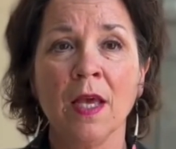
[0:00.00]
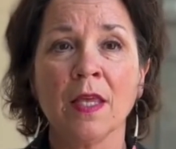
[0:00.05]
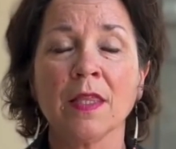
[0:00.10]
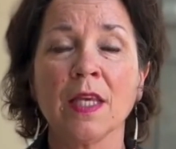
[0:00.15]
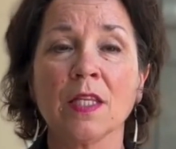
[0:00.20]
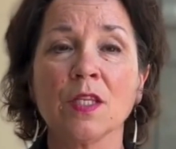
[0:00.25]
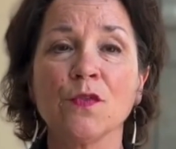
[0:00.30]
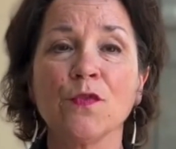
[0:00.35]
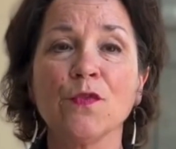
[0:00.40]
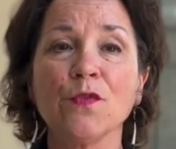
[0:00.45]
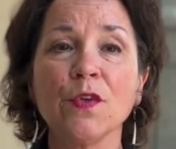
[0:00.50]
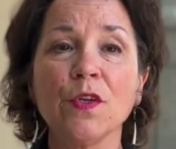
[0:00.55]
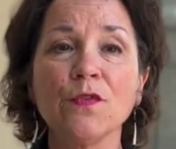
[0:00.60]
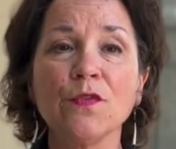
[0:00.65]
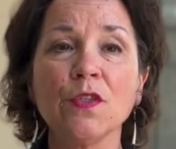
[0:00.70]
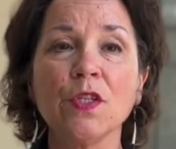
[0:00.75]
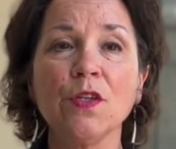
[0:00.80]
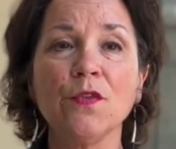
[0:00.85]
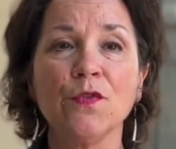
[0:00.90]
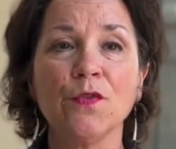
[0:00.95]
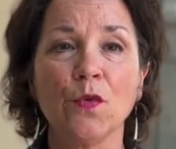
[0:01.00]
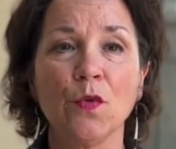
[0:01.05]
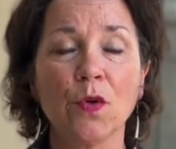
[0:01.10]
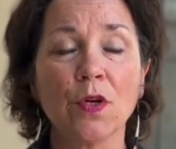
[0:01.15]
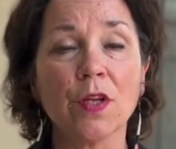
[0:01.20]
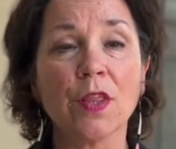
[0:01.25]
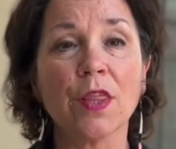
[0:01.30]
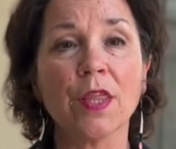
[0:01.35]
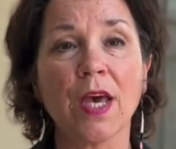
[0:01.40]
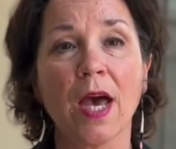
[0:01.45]
That's
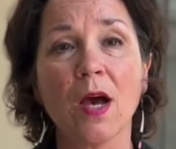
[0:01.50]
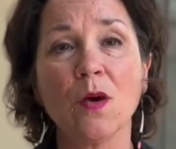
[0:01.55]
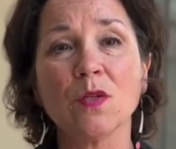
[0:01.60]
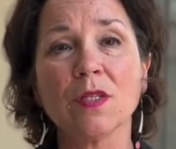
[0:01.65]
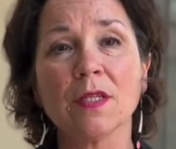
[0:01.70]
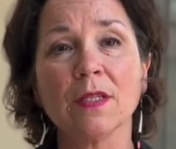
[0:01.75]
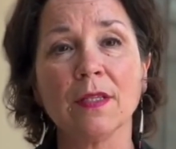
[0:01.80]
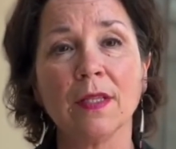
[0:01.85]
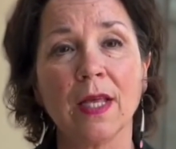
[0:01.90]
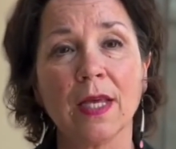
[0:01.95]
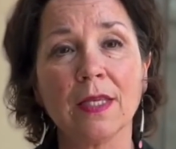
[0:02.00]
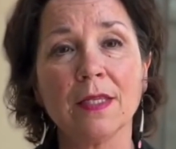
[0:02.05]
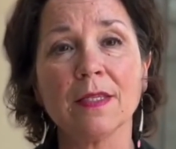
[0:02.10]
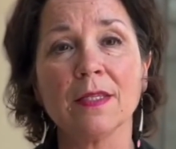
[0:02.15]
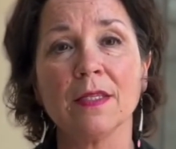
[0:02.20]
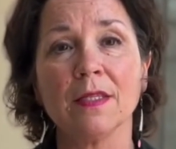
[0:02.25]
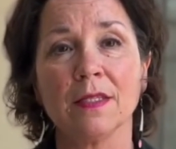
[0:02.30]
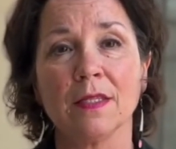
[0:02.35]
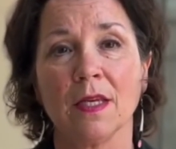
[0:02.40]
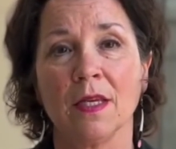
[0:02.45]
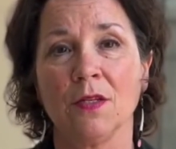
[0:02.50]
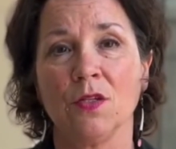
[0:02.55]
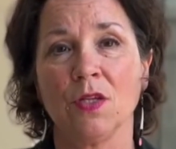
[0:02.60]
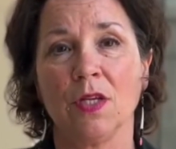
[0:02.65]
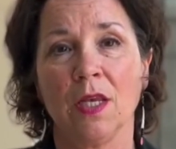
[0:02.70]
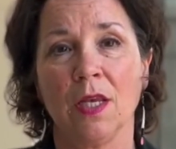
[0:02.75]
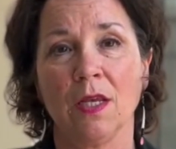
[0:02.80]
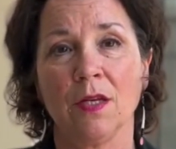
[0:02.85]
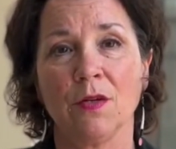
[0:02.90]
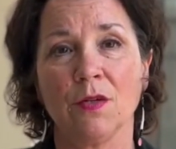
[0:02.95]
54,000 licensed
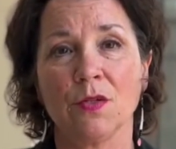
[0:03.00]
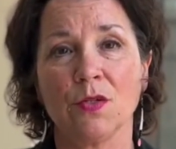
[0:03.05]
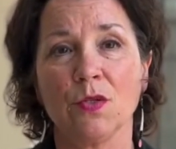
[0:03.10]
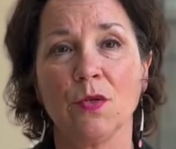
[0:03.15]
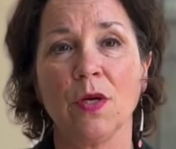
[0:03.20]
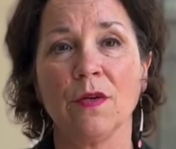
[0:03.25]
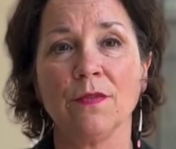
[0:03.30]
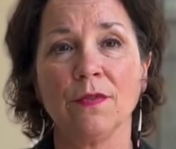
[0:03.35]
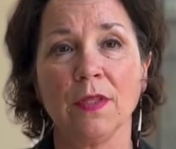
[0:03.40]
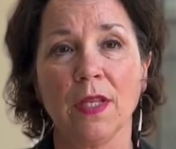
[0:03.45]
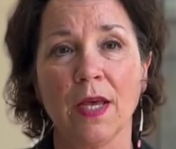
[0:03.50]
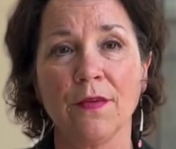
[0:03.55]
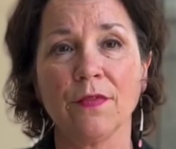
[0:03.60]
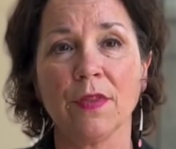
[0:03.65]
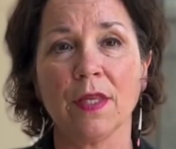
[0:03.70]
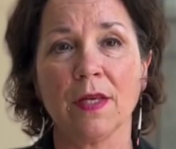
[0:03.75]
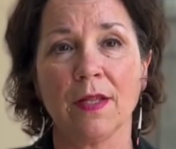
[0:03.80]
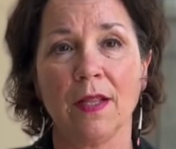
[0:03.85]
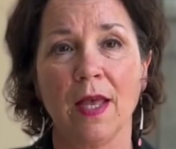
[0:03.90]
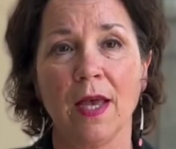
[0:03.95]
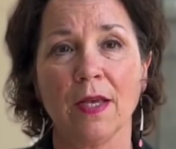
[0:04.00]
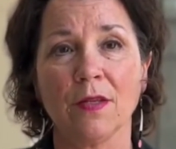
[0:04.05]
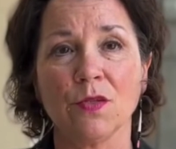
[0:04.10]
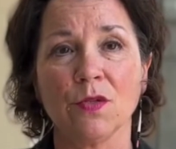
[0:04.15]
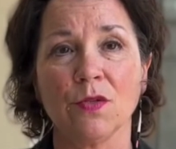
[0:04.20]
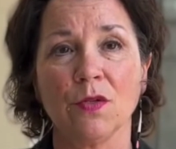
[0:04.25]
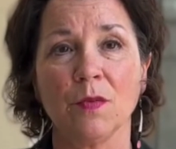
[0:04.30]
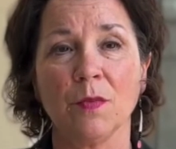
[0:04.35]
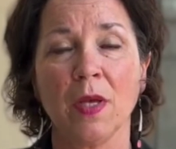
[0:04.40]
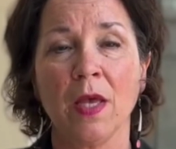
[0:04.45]
educators who have left the
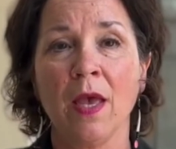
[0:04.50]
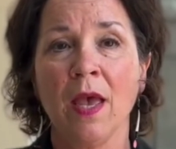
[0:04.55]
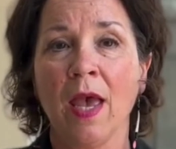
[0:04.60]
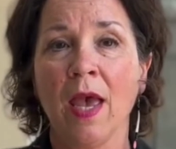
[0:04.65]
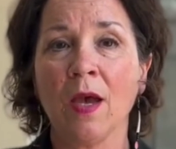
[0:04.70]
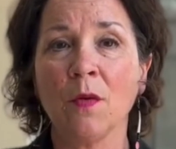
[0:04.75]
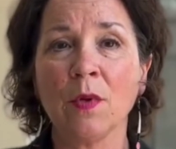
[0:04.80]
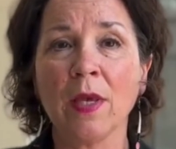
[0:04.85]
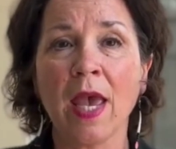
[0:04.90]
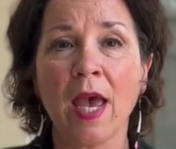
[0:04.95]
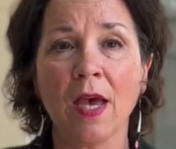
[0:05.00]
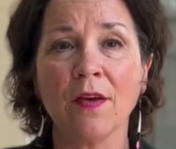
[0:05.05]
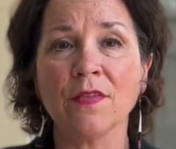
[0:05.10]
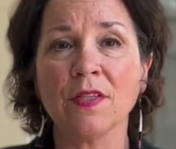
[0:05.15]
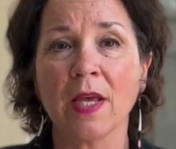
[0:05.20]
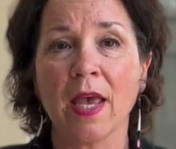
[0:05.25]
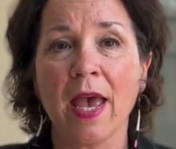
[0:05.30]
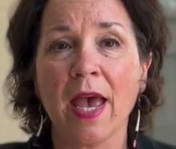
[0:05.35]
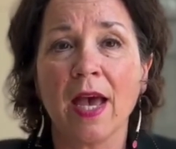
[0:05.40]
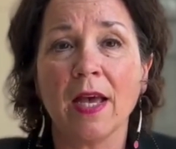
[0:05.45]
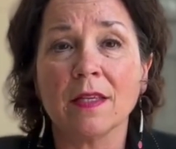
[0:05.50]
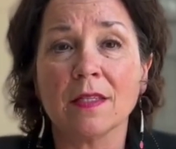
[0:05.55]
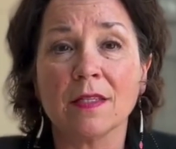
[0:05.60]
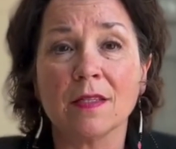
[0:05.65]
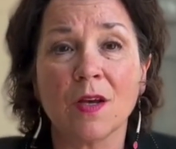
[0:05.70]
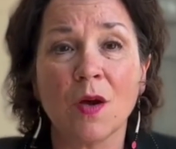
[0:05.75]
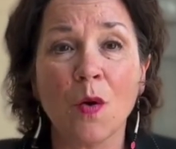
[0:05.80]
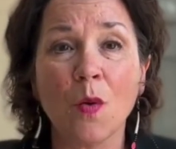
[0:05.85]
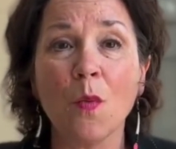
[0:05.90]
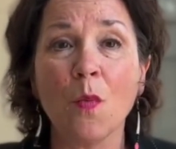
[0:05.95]
classroom, and we have to ask
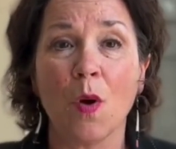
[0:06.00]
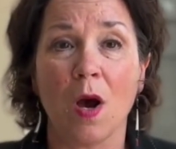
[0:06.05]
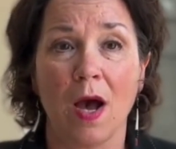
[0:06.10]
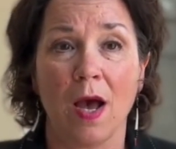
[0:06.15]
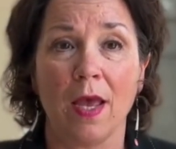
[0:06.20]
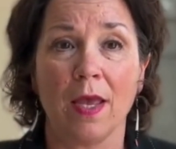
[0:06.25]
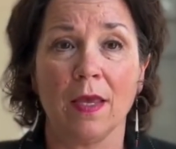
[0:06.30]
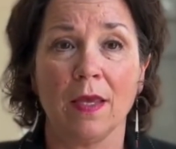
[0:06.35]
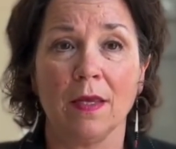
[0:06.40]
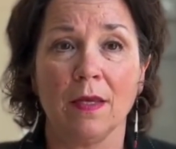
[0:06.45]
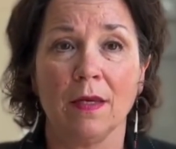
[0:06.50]
why.